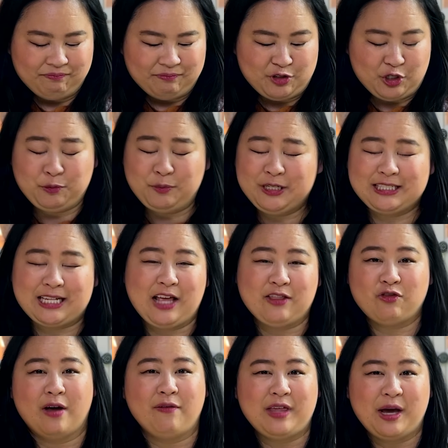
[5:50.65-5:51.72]
Just because I
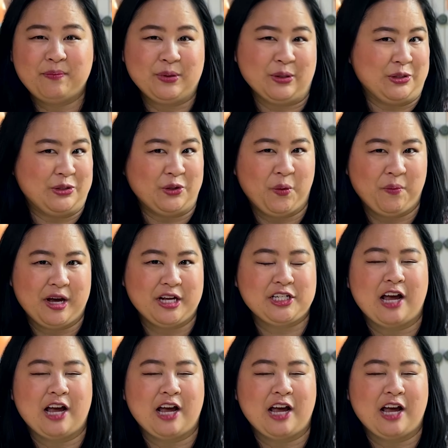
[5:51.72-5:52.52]
love that book so much.